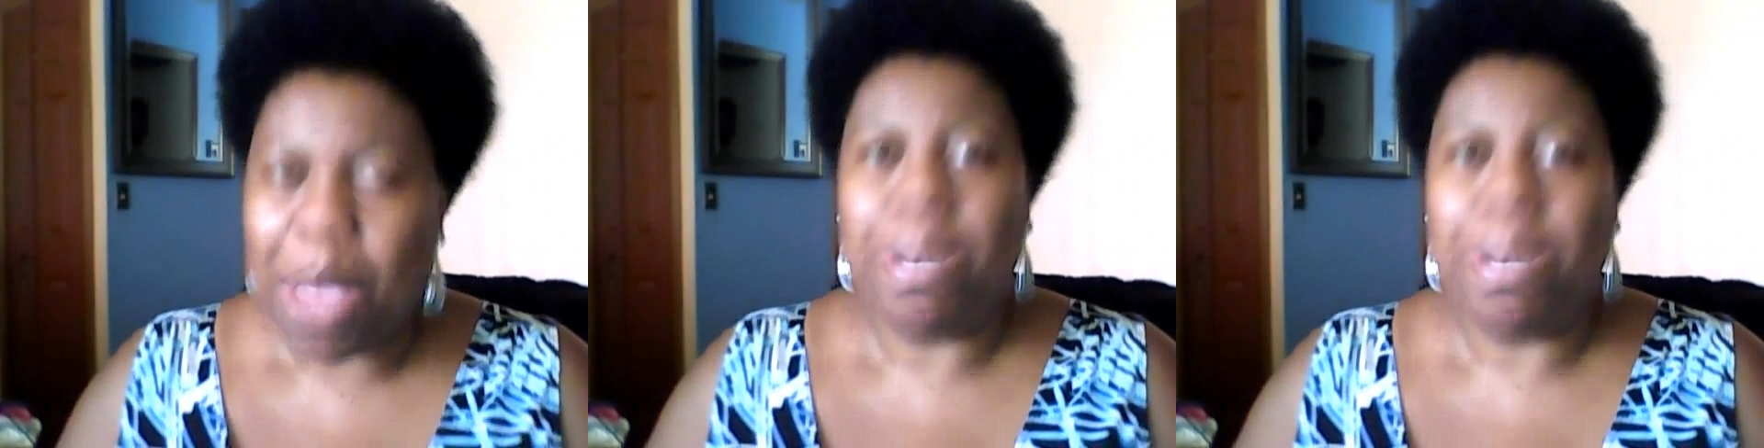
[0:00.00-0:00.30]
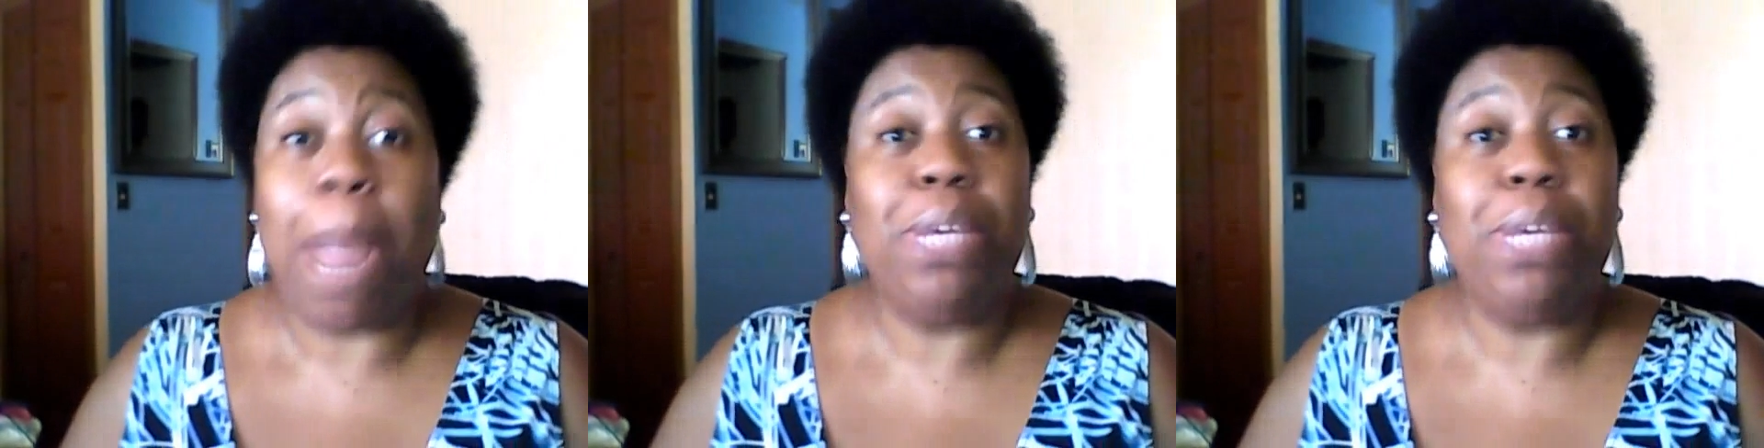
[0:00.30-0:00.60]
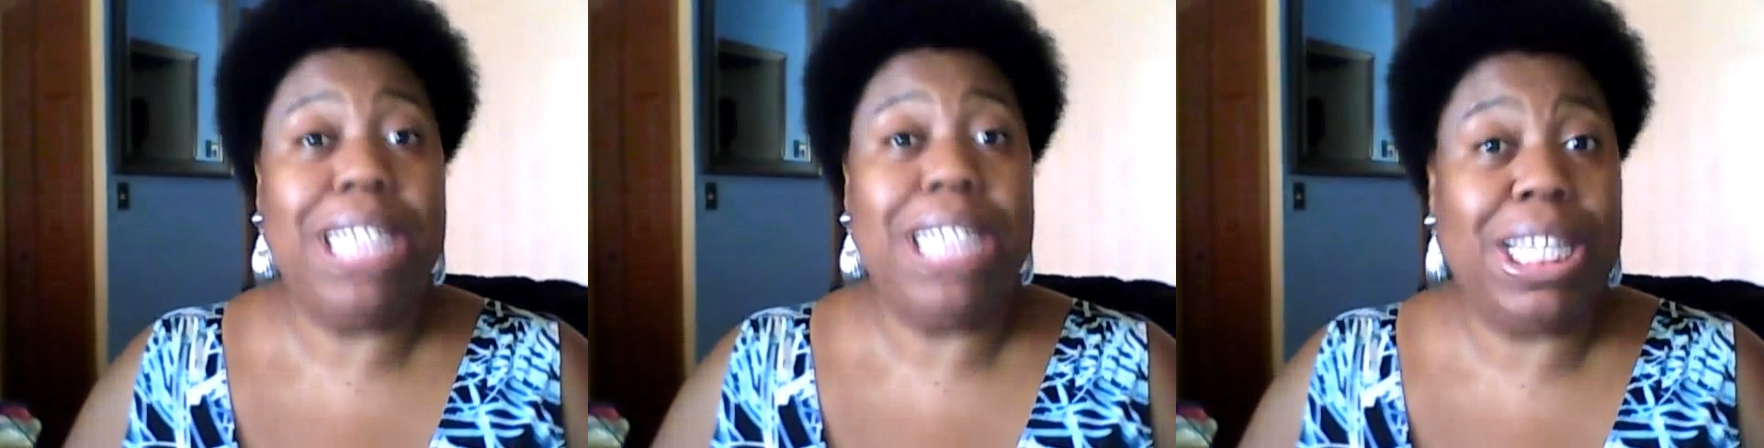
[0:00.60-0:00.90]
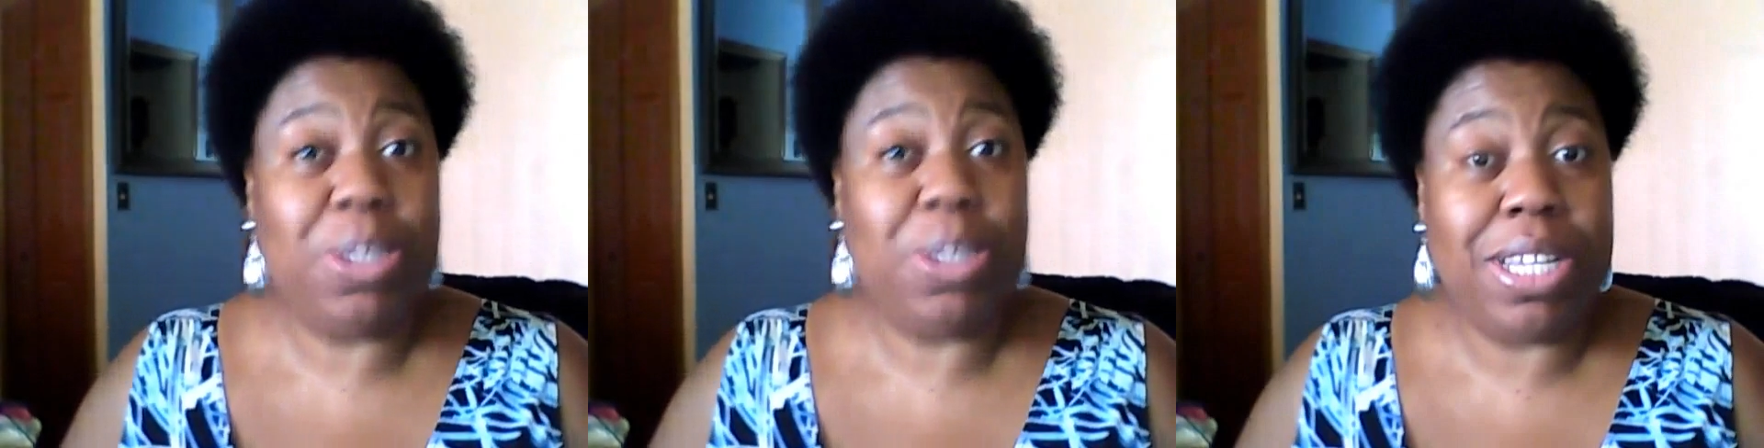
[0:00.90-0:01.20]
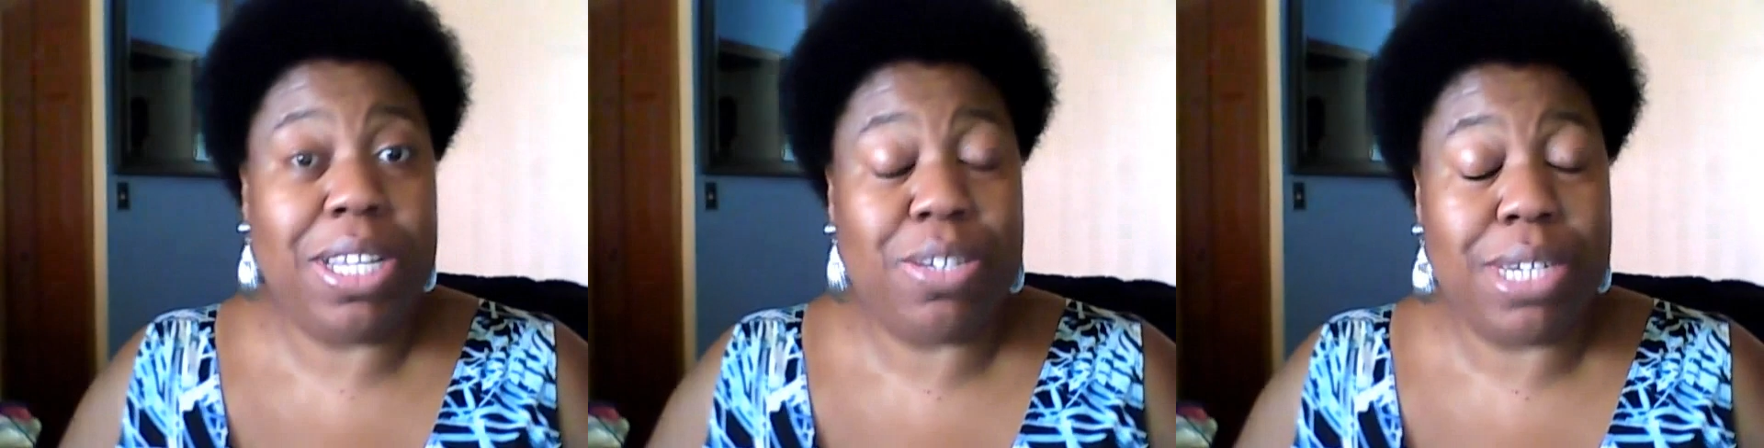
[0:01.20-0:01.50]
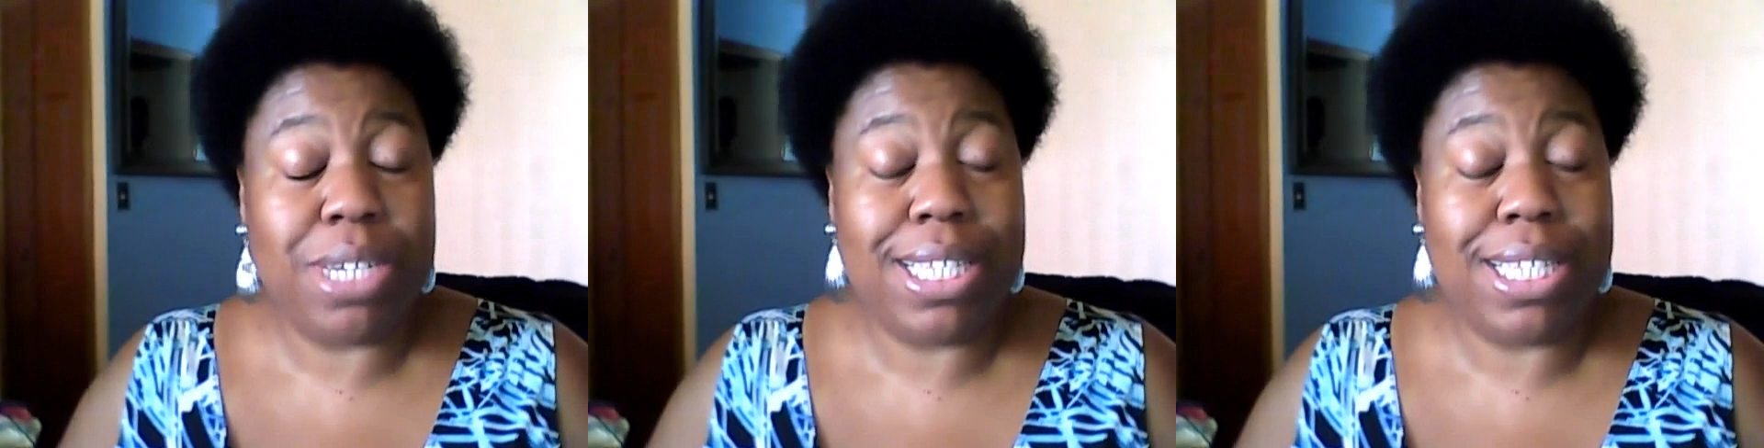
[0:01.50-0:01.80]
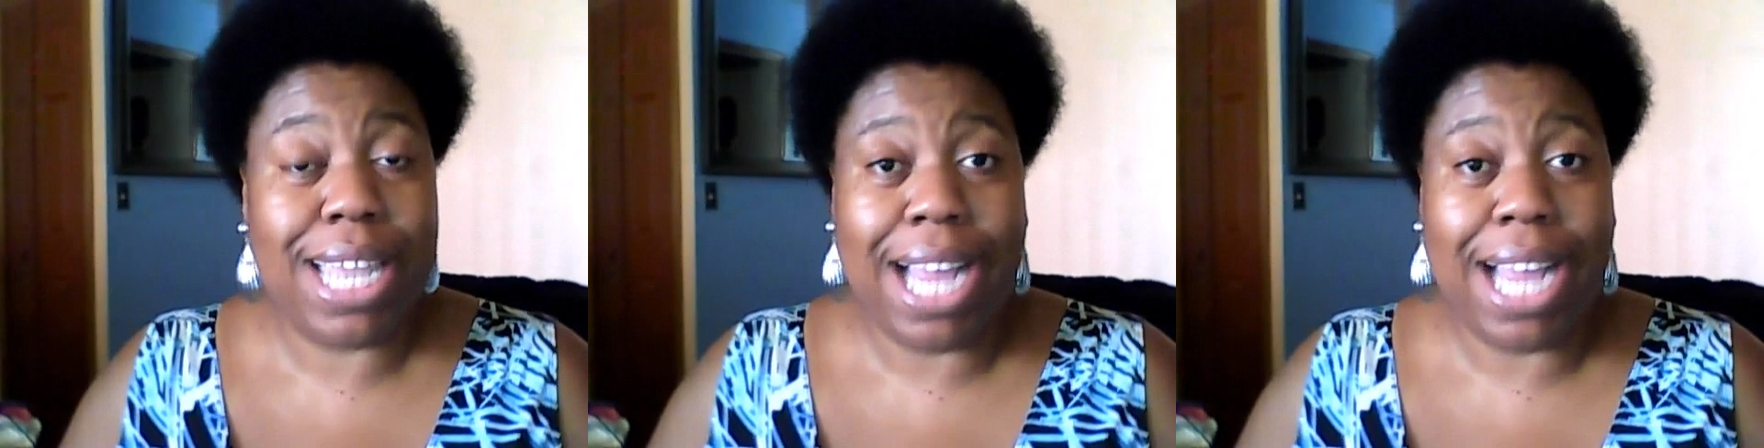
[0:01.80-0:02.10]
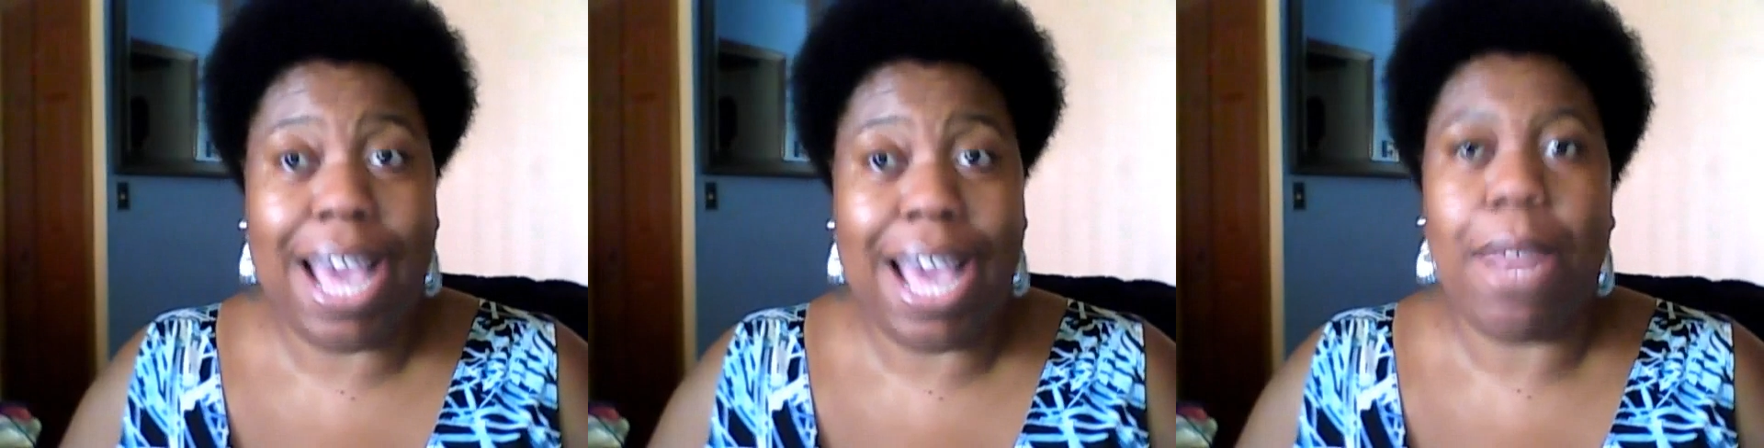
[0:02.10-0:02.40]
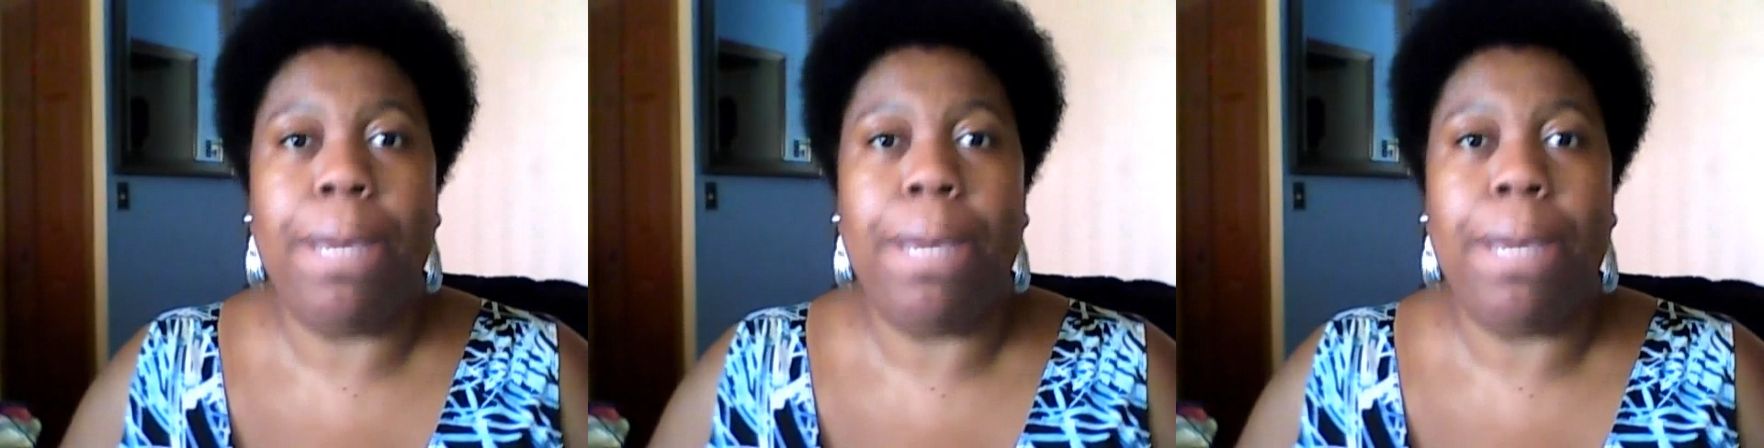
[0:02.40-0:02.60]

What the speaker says: But I appreciate the 2 entries that I got.